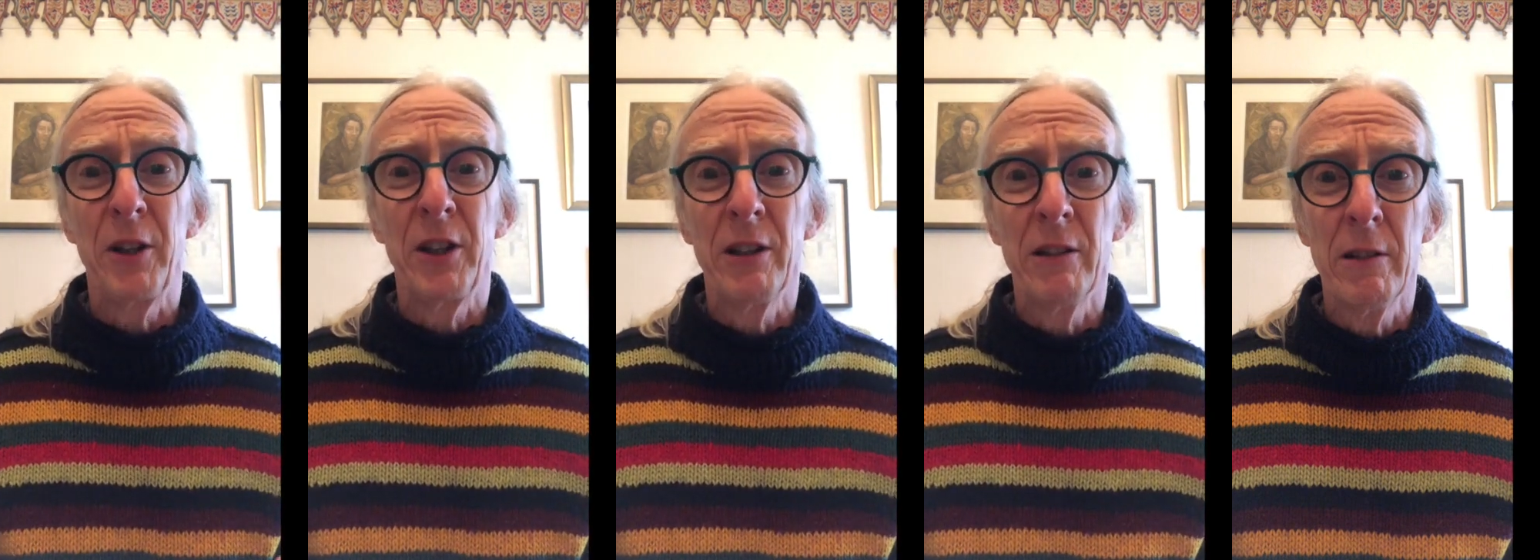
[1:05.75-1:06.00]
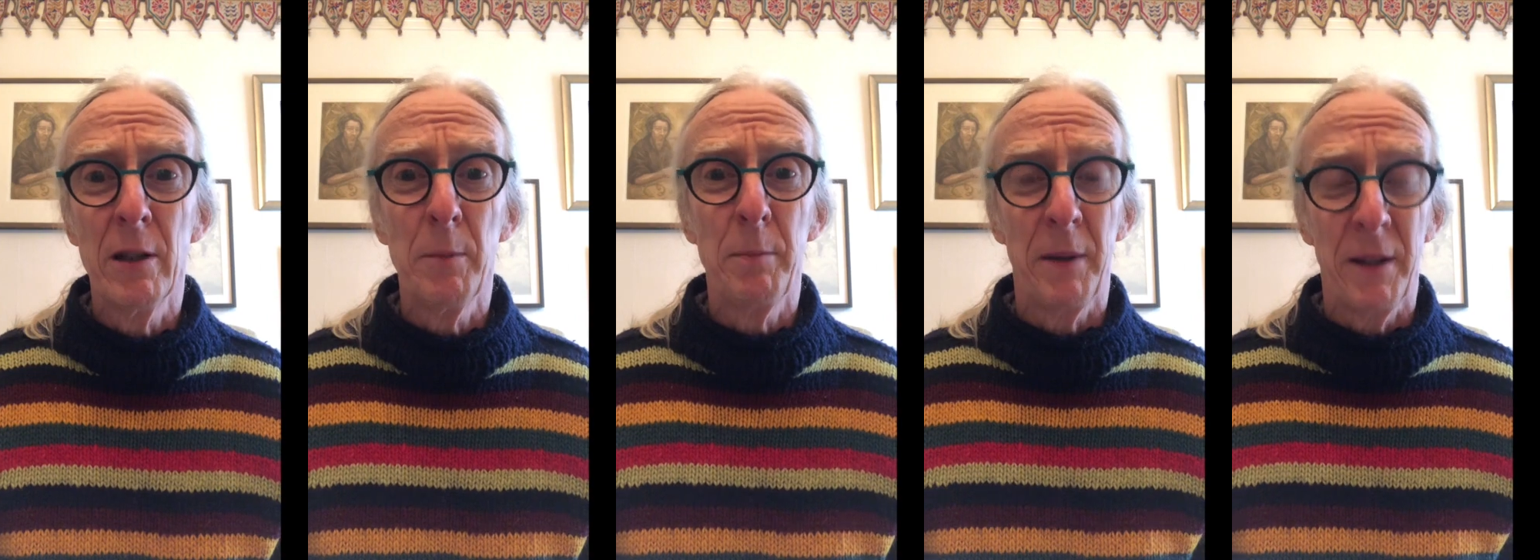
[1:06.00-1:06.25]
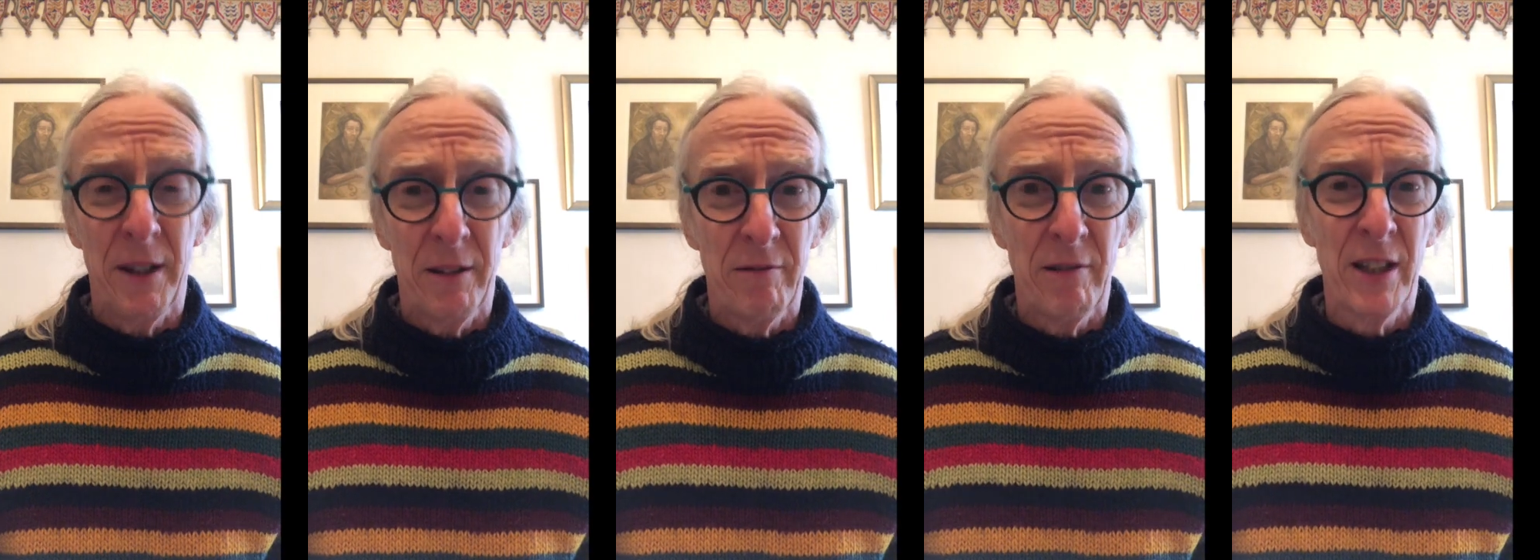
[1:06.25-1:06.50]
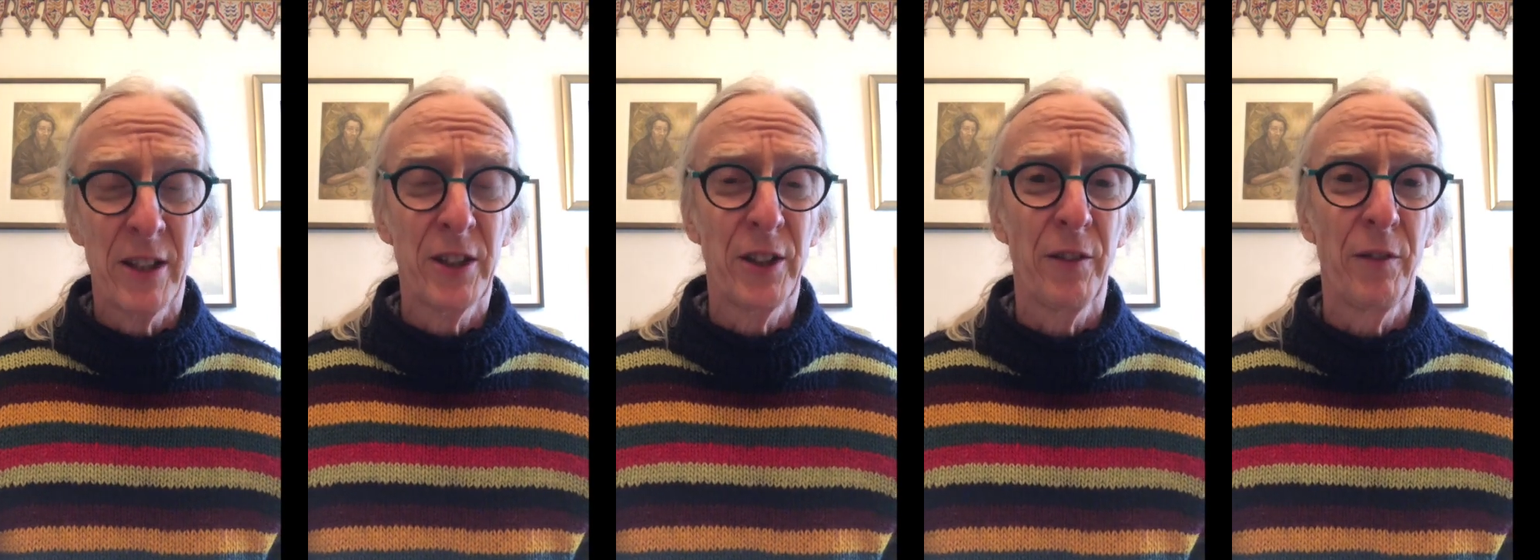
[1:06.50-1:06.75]
Europe and the
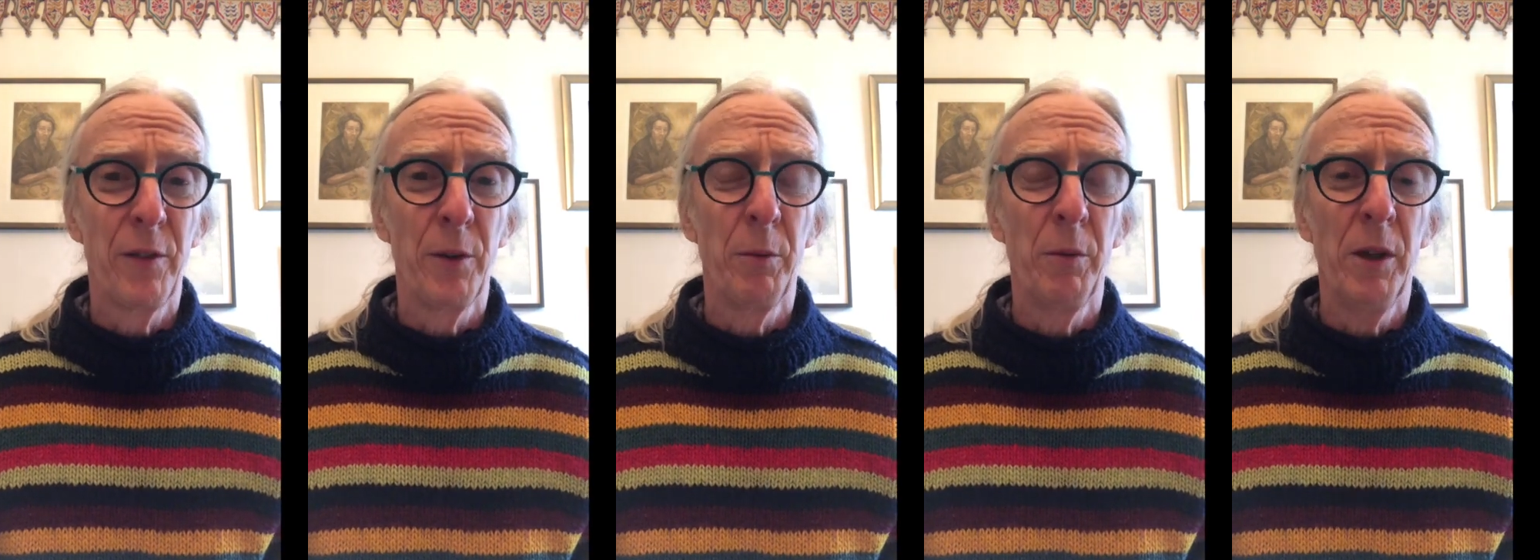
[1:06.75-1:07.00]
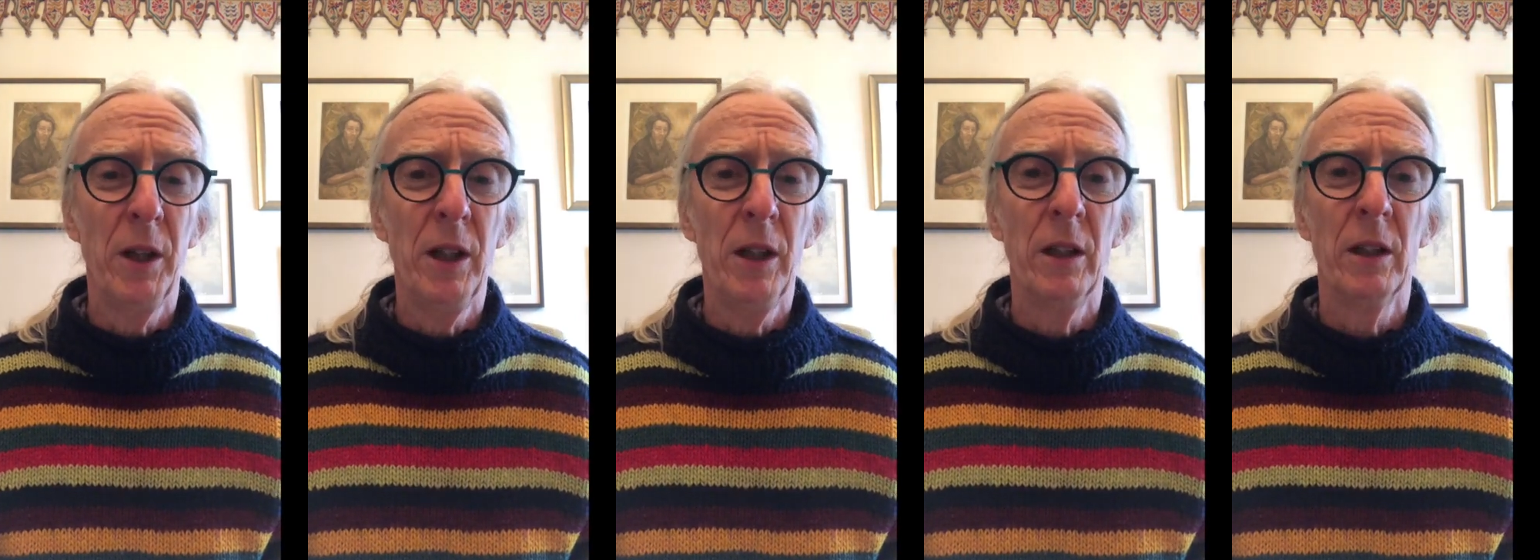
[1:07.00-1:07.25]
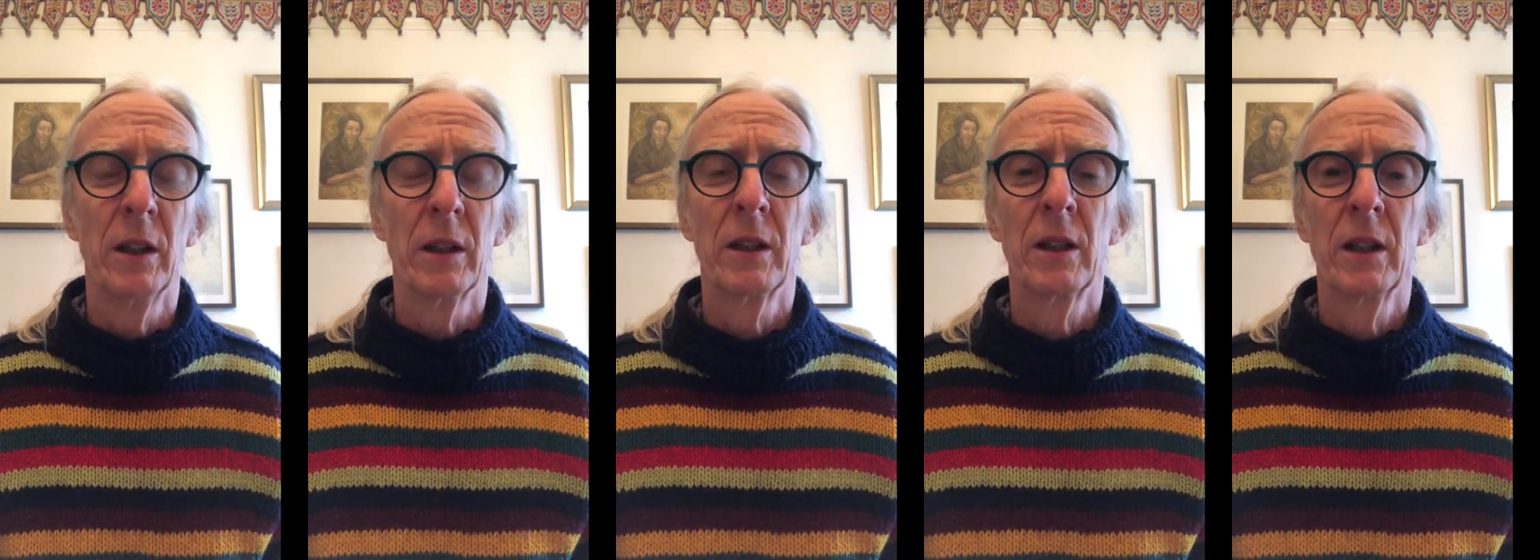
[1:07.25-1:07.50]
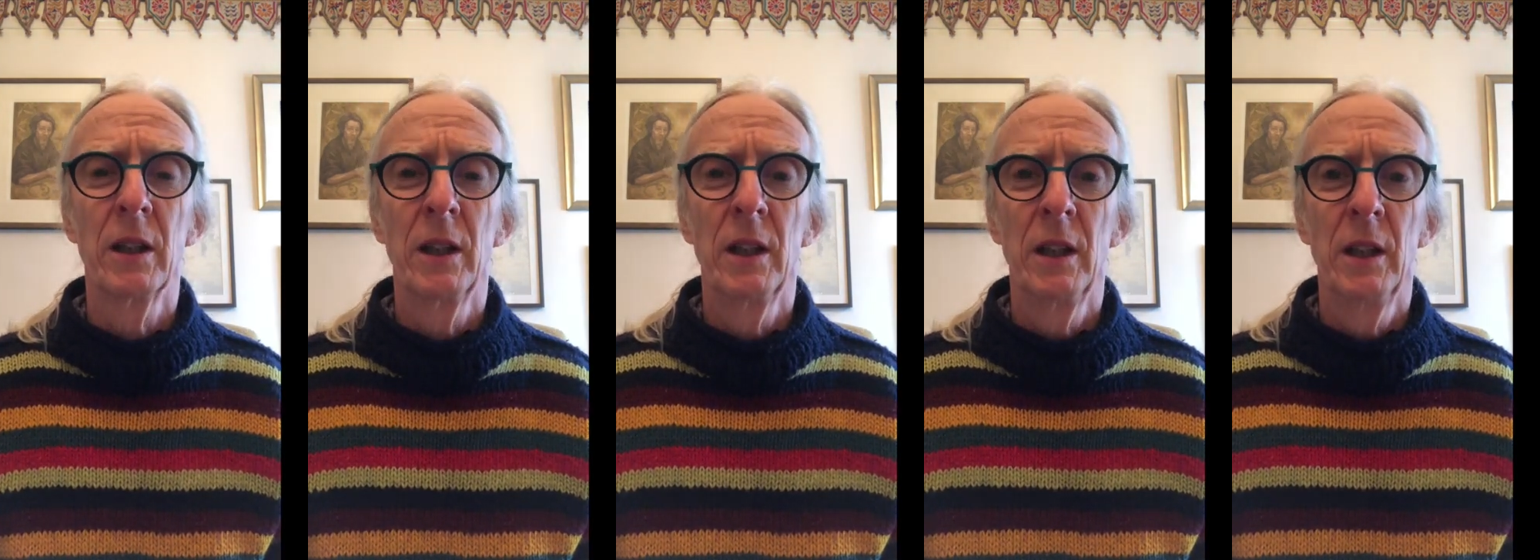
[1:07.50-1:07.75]
rest of the world,